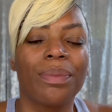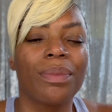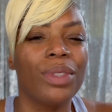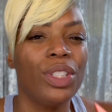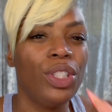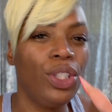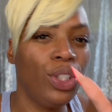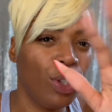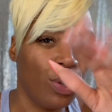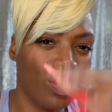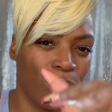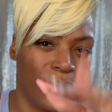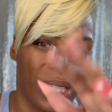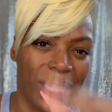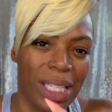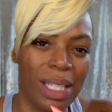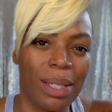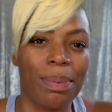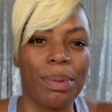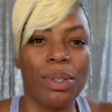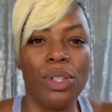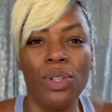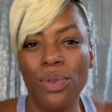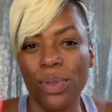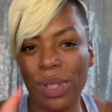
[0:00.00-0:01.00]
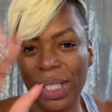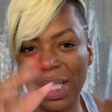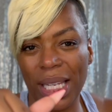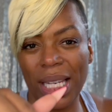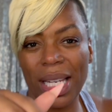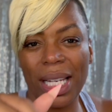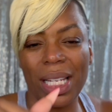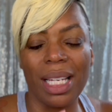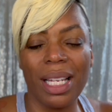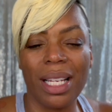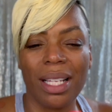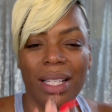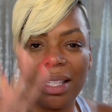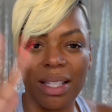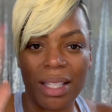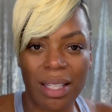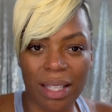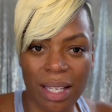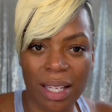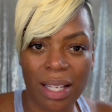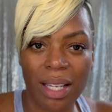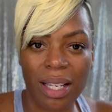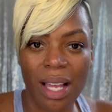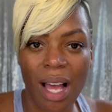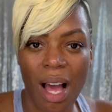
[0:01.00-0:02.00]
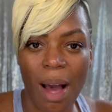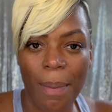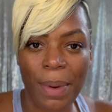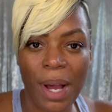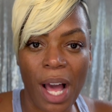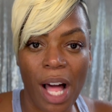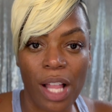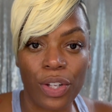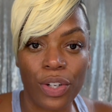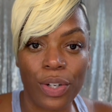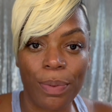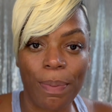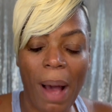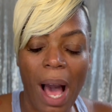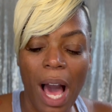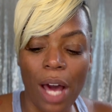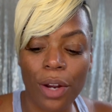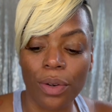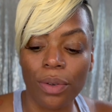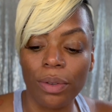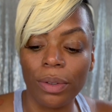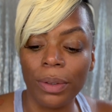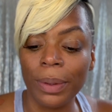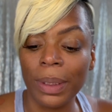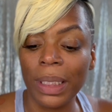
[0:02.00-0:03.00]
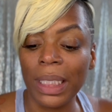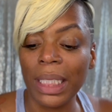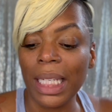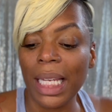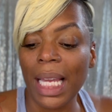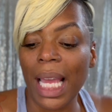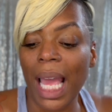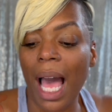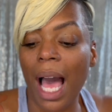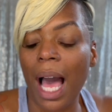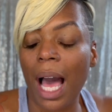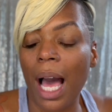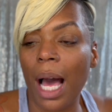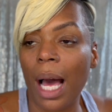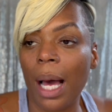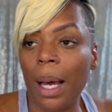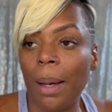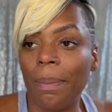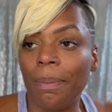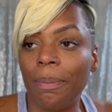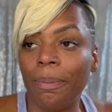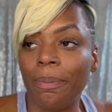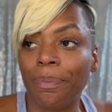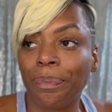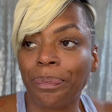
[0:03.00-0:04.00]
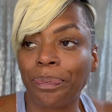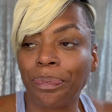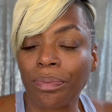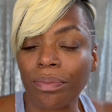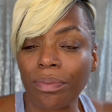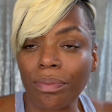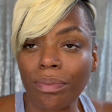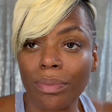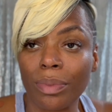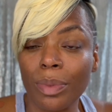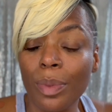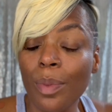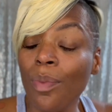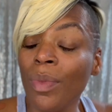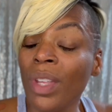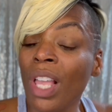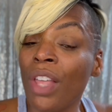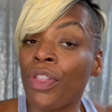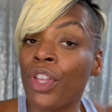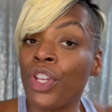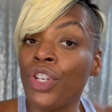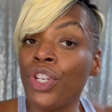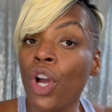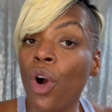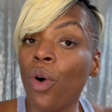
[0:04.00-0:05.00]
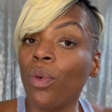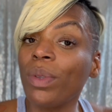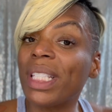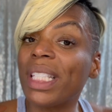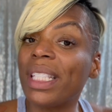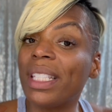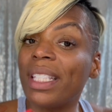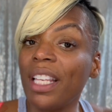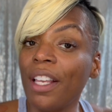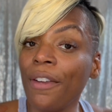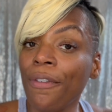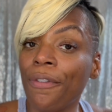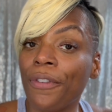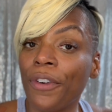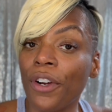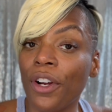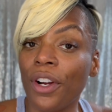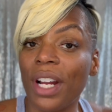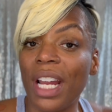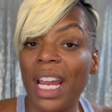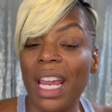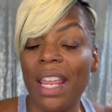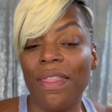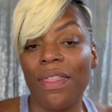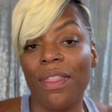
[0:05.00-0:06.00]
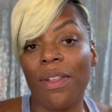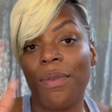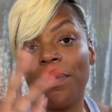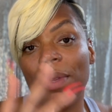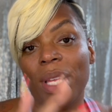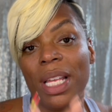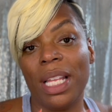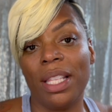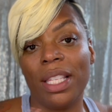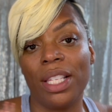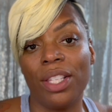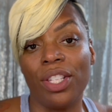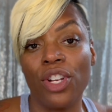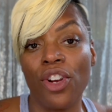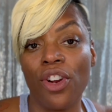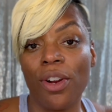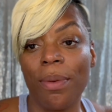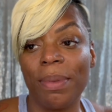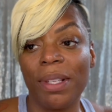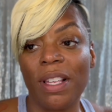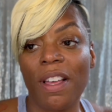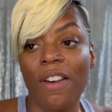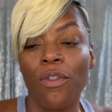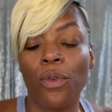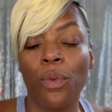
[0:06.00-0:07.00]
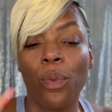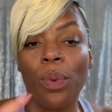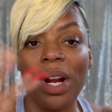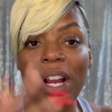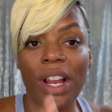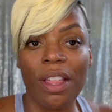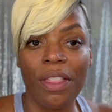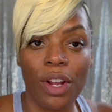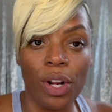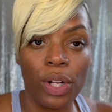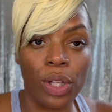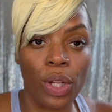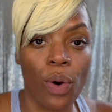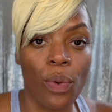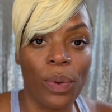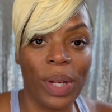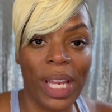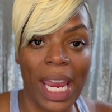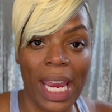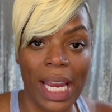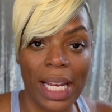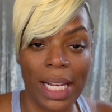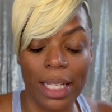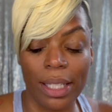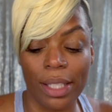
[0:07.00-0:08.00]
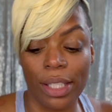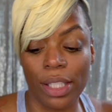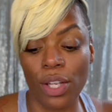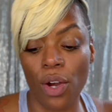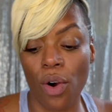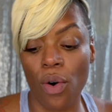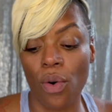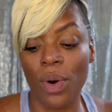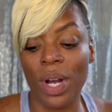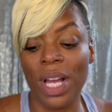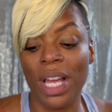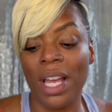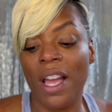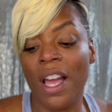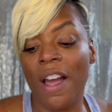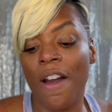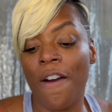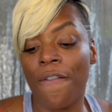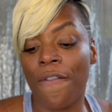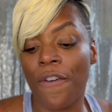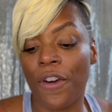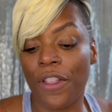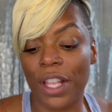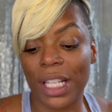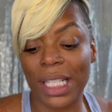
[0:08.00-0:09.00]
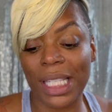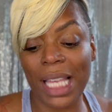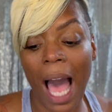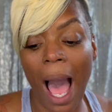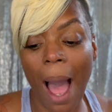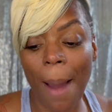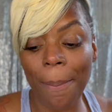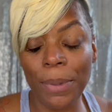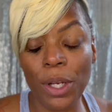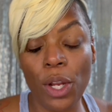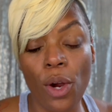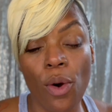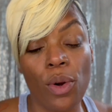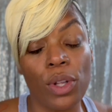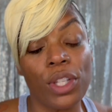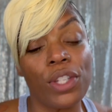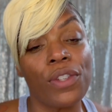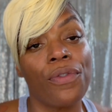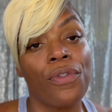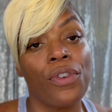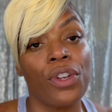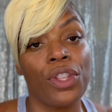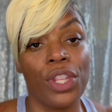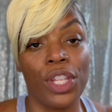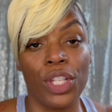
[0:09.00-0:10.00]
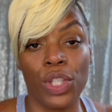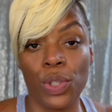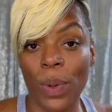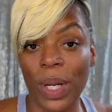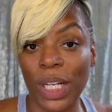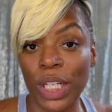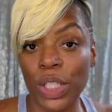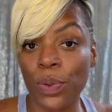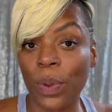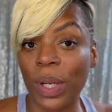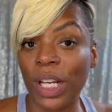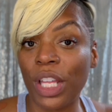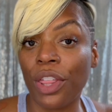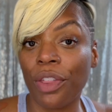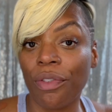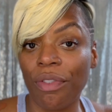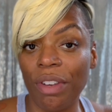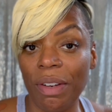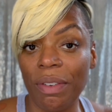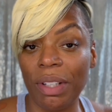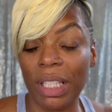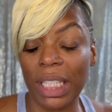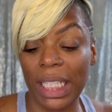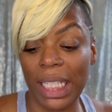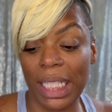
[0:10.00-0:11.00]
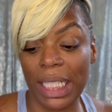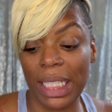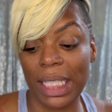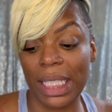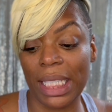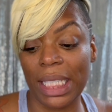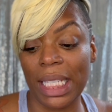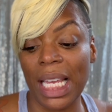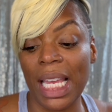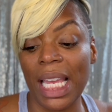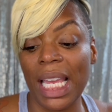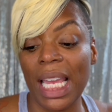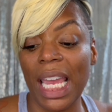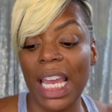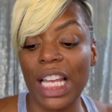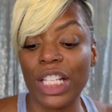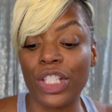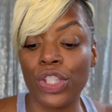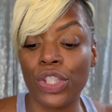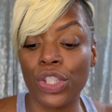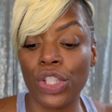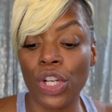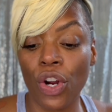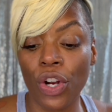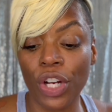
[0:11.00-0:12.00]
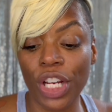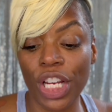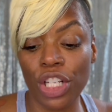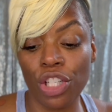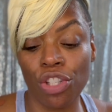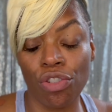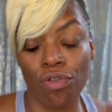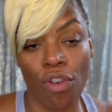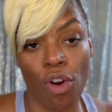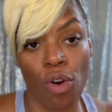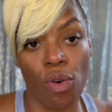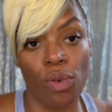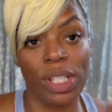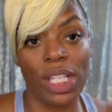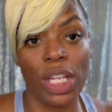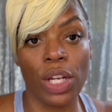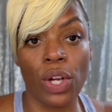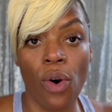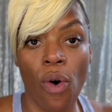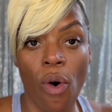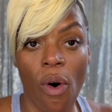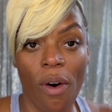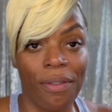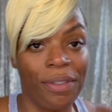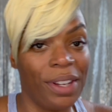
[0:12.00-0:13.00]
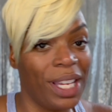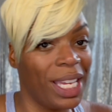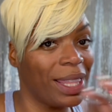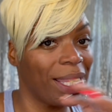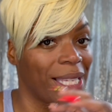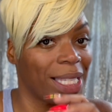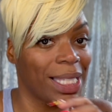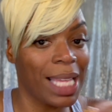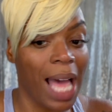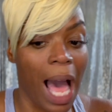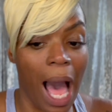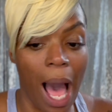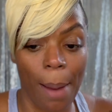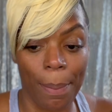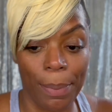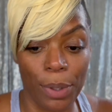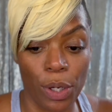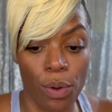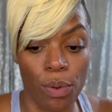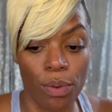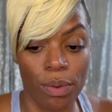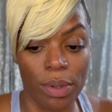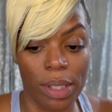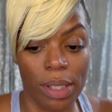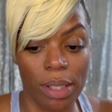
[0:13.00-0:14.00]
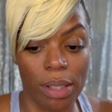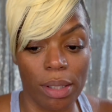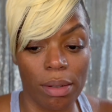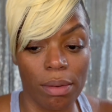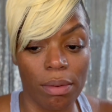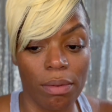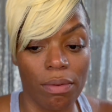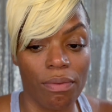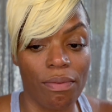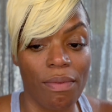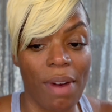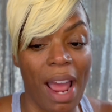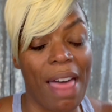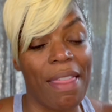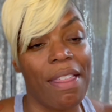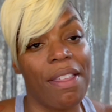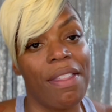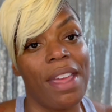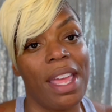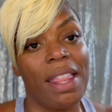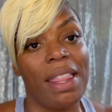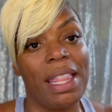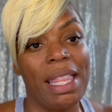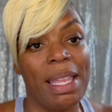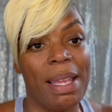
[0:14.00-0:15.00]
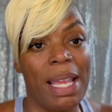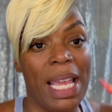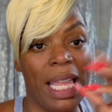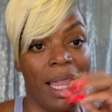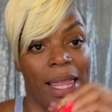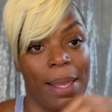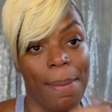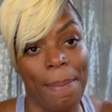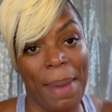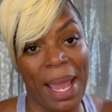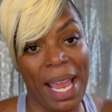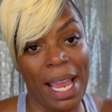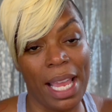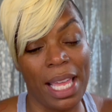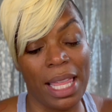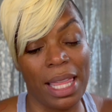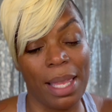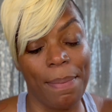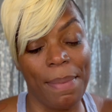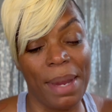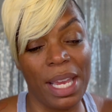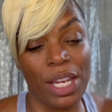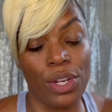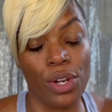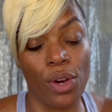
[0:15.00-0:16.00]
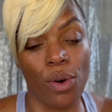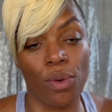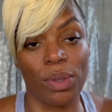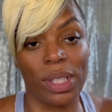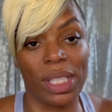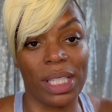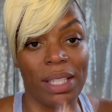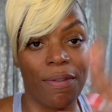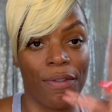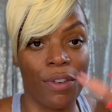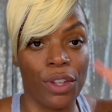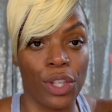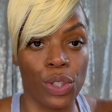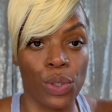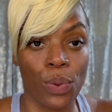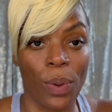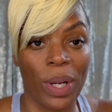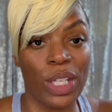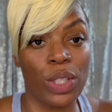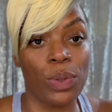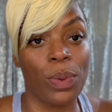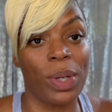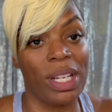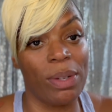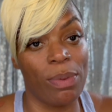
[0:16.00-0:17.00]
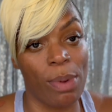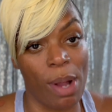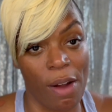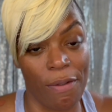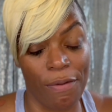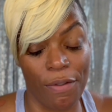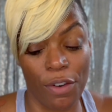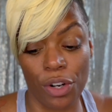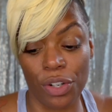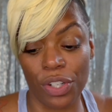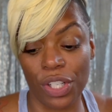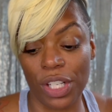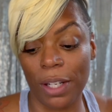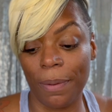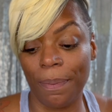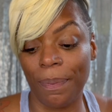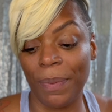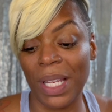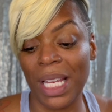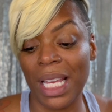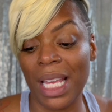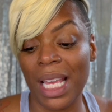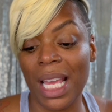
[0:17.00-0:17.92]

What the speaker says: You see it. Colored bottle. The notes differ in the terms of where they're located. So for the top notes for the 2023 release, it's Turkish rose and coffee in the top notes rather than in the mid notes for the 2012 version.